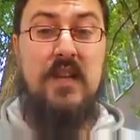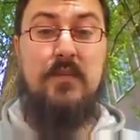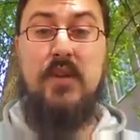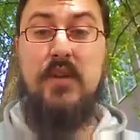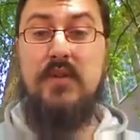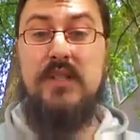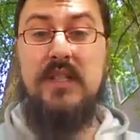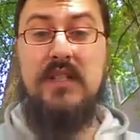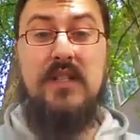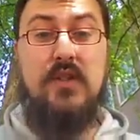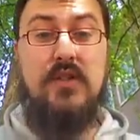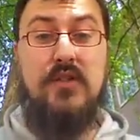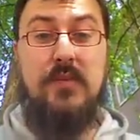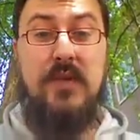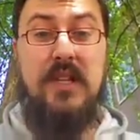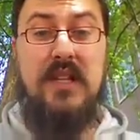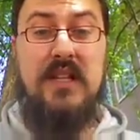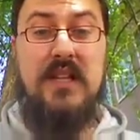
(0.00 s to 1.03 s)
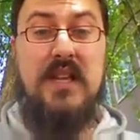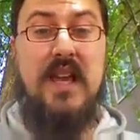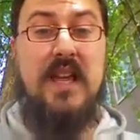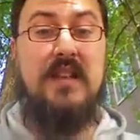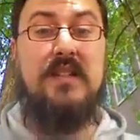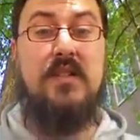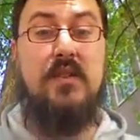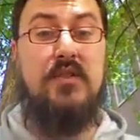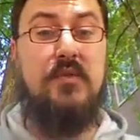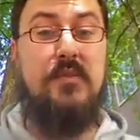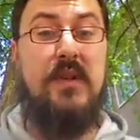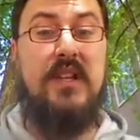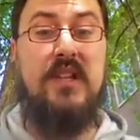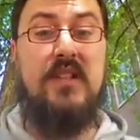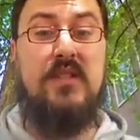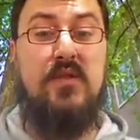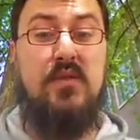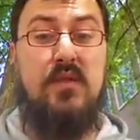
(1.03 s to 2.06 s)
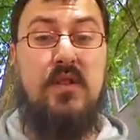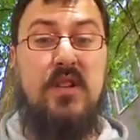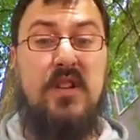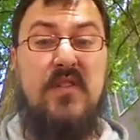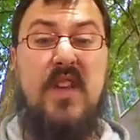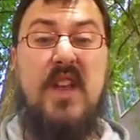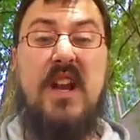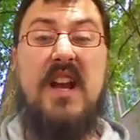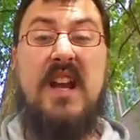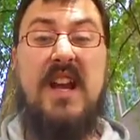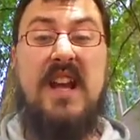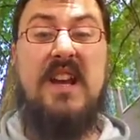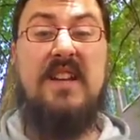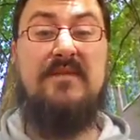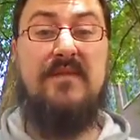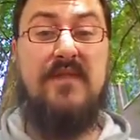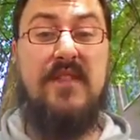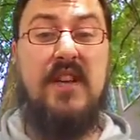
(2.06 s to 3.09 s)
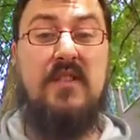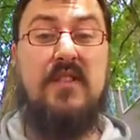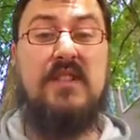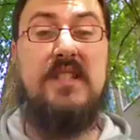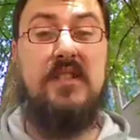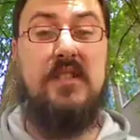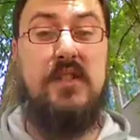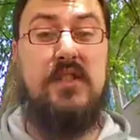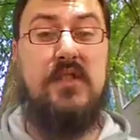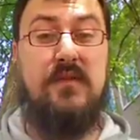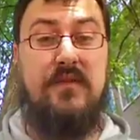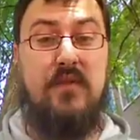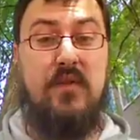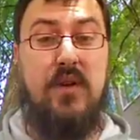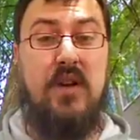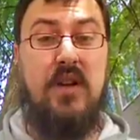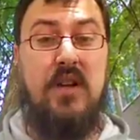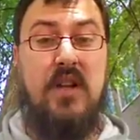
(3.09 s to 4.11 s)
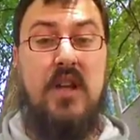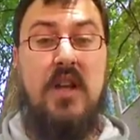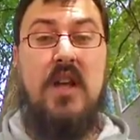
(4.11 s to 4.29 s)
producing social media and a social media tool that I haven't found a solution for.